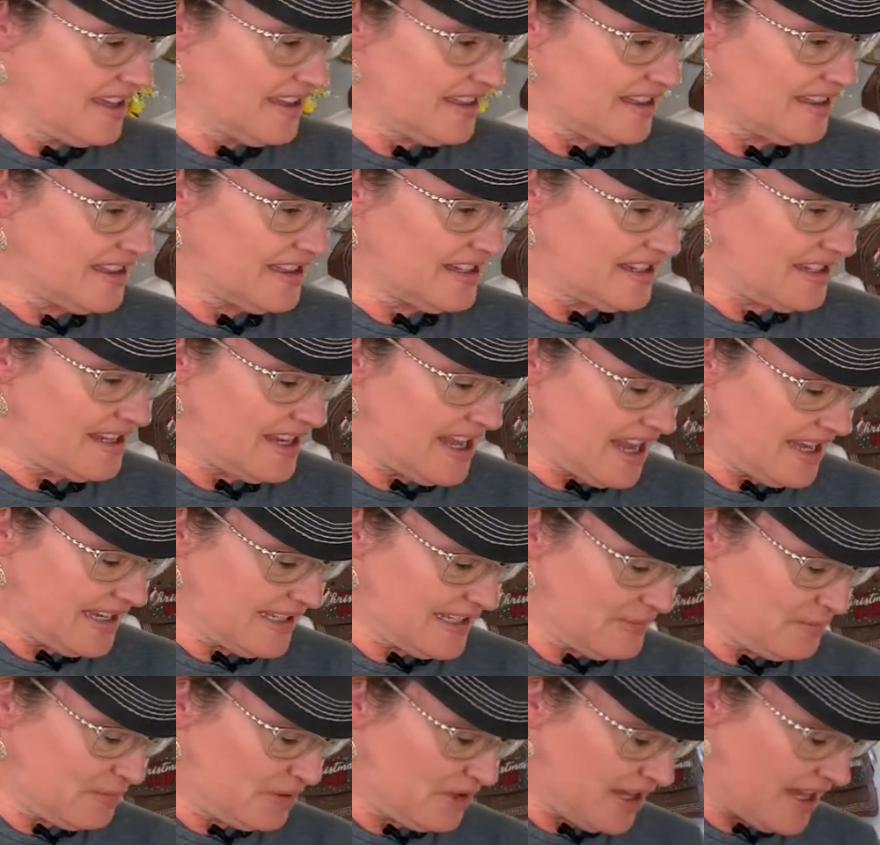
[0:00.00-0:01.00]
The
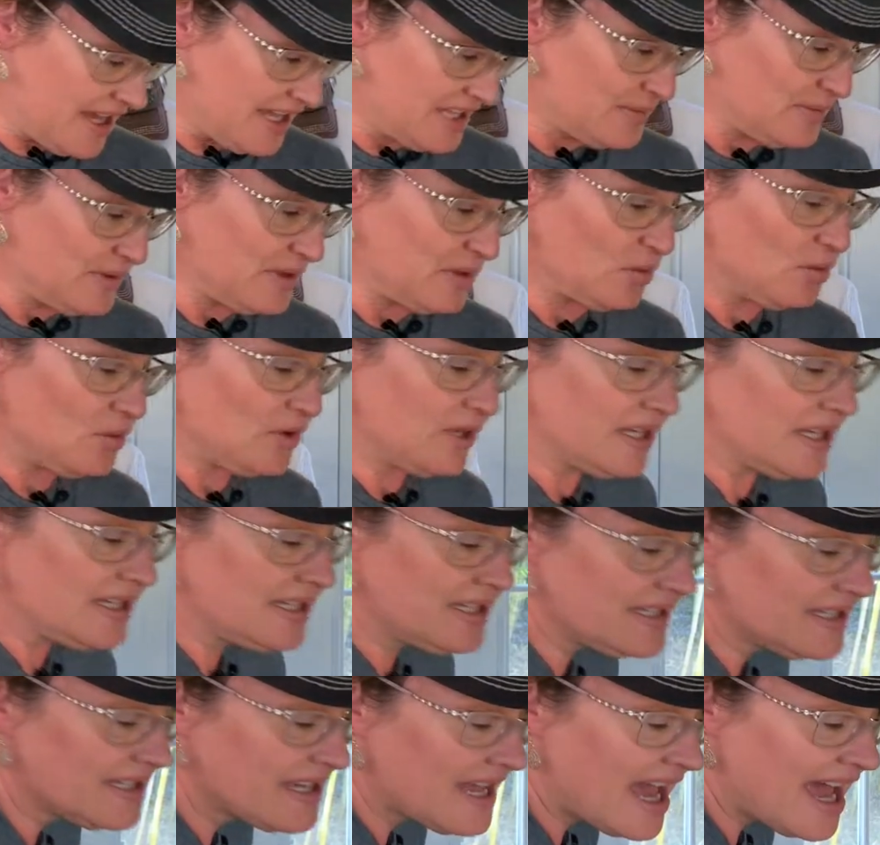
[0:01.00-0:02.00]
next place we
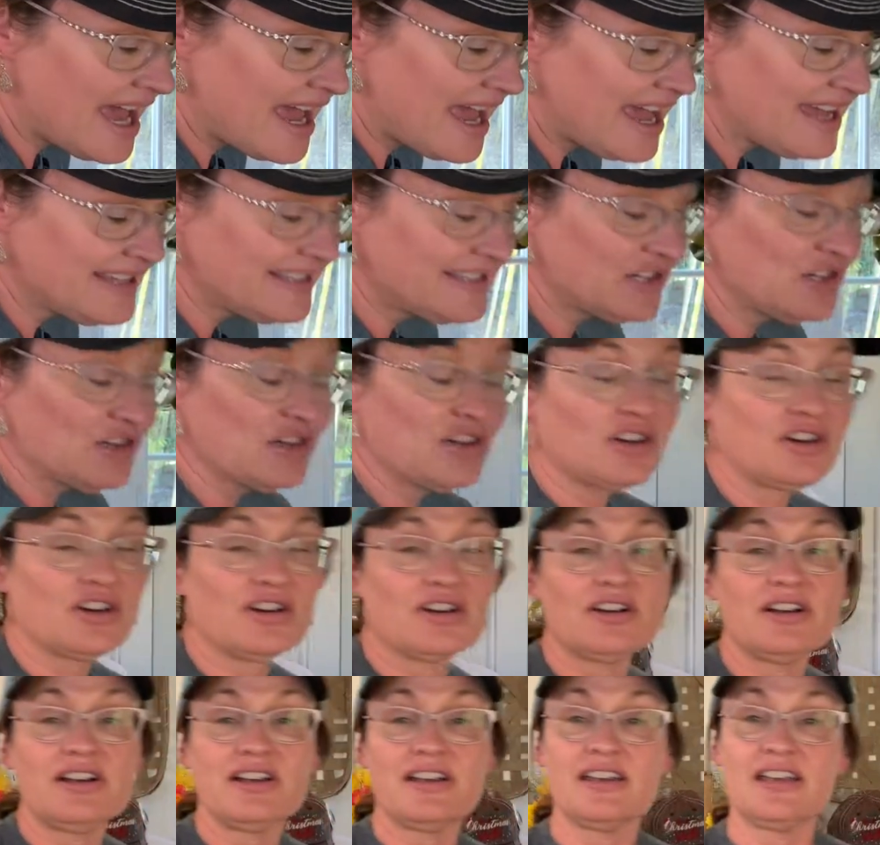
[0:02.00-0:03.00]
went, I asked
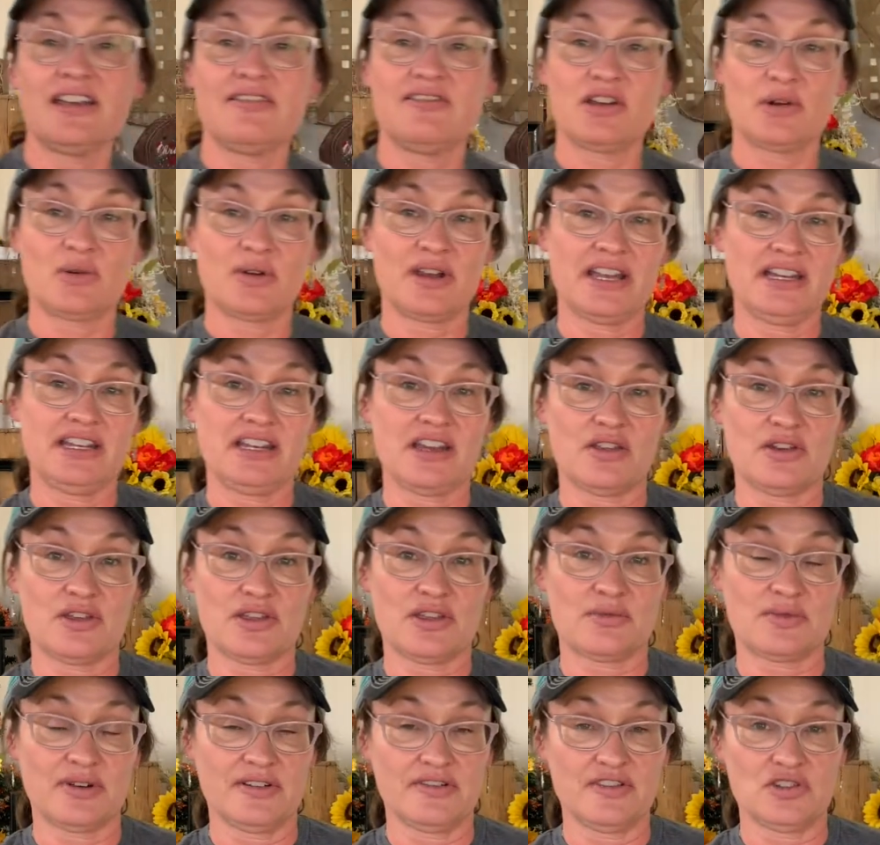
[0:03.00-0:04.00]
her if there were any other
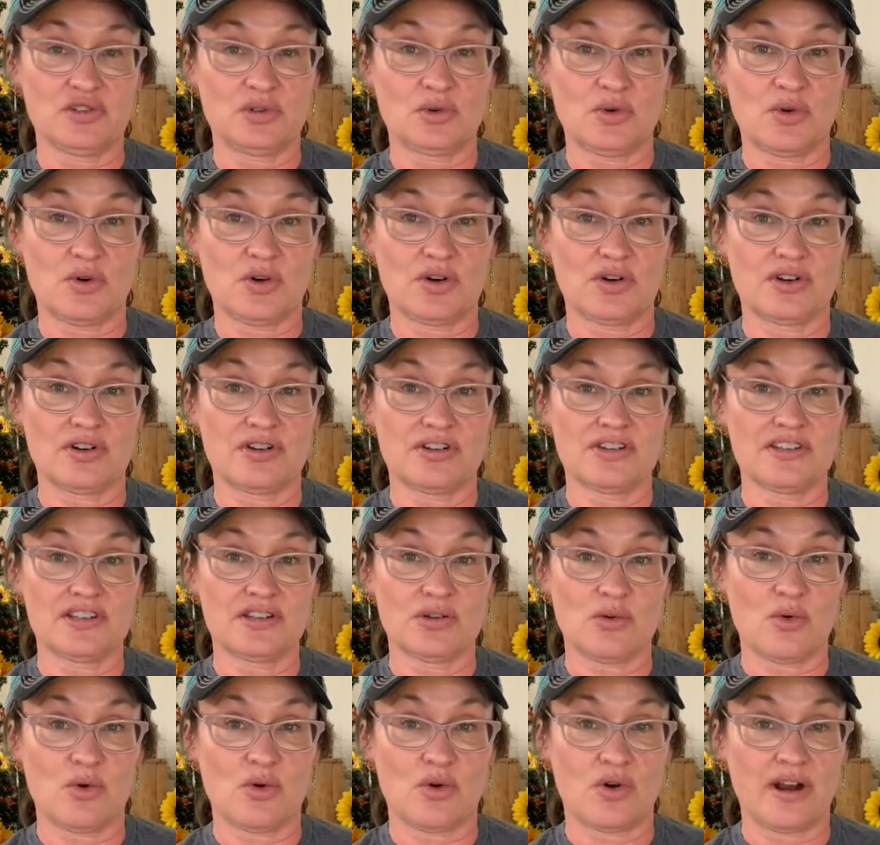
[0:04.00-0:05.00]
thrift stores
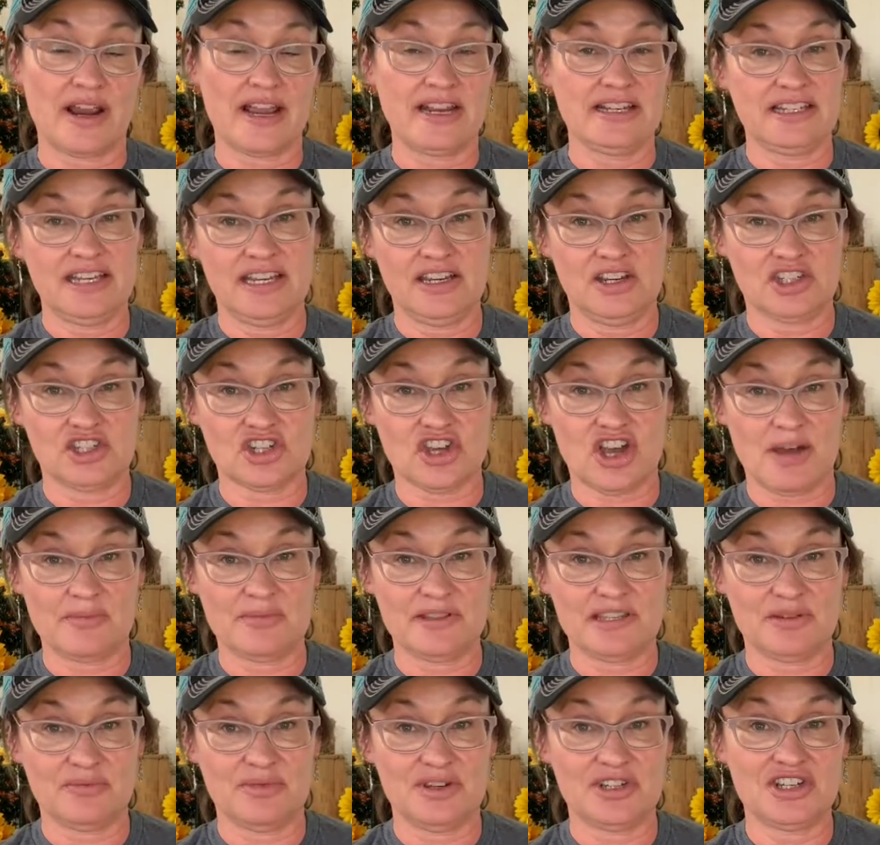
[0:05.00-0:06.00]
or antique shops
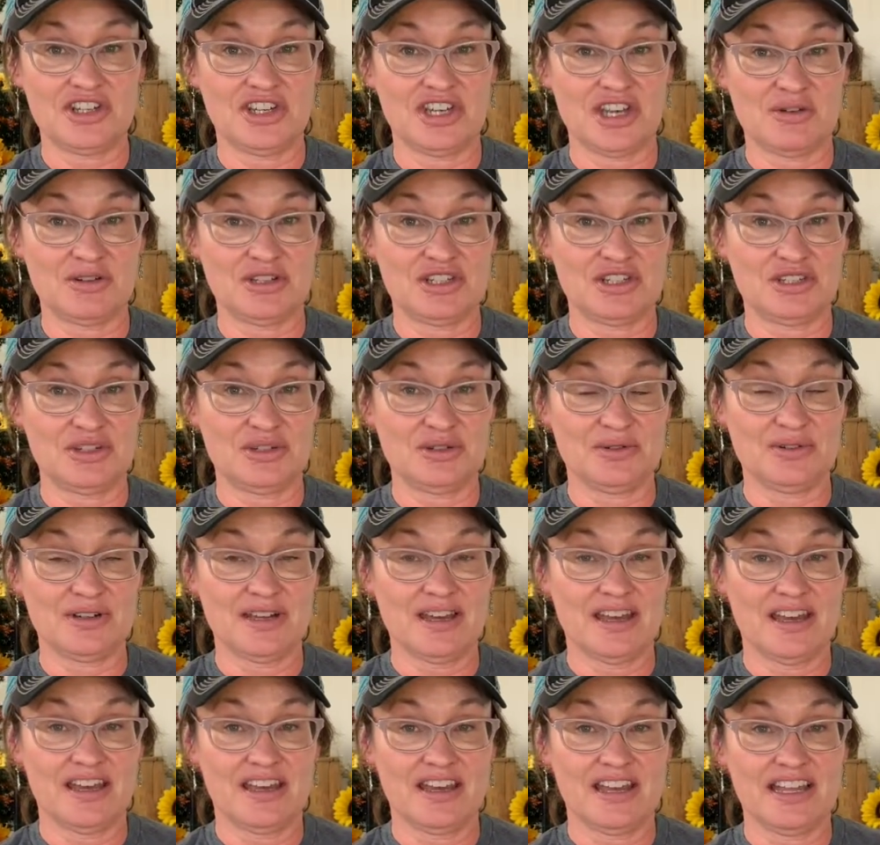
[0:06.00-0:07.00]
that we should go to
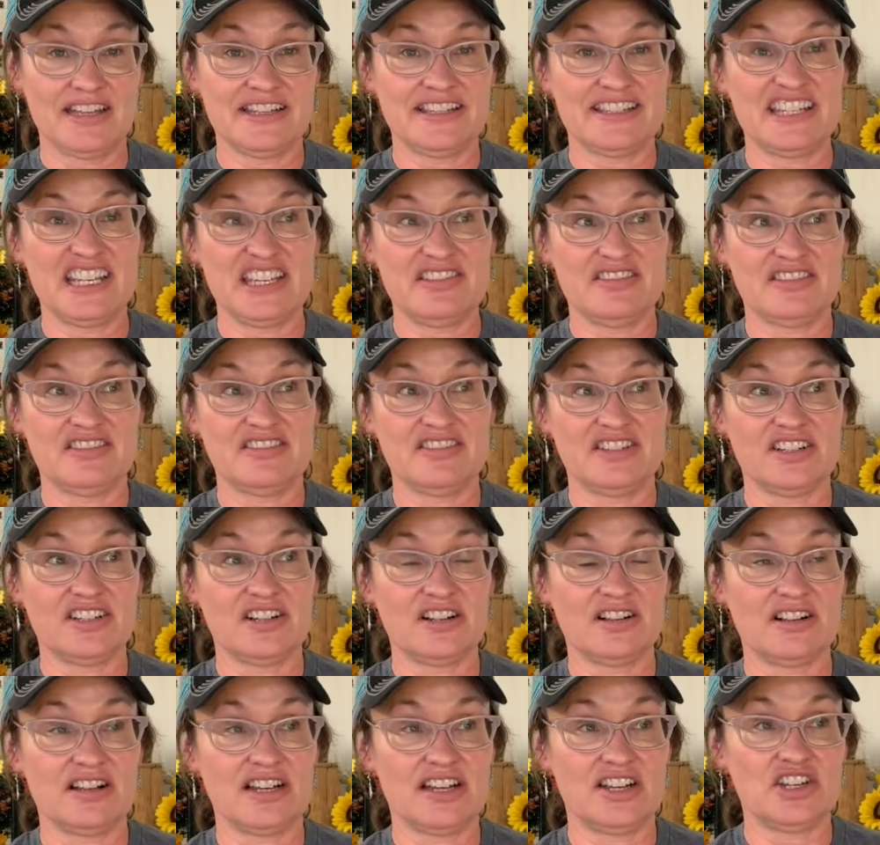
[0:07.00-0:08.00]
in
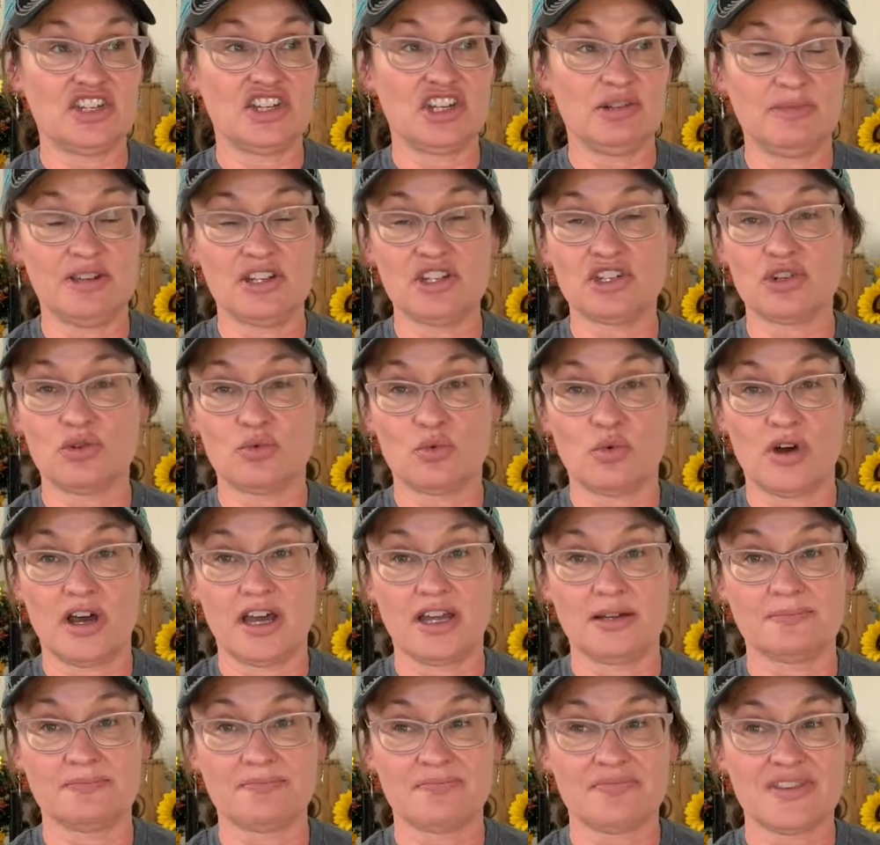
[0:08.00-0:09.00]
Stephenville, and she mentioned
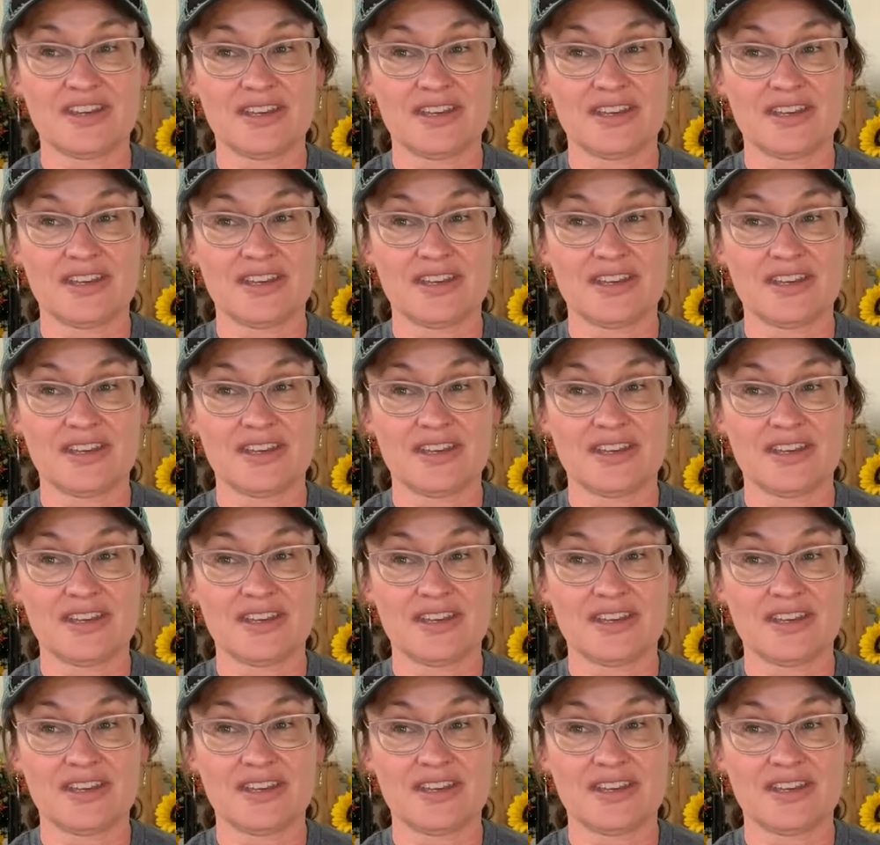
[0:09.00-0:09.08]
one,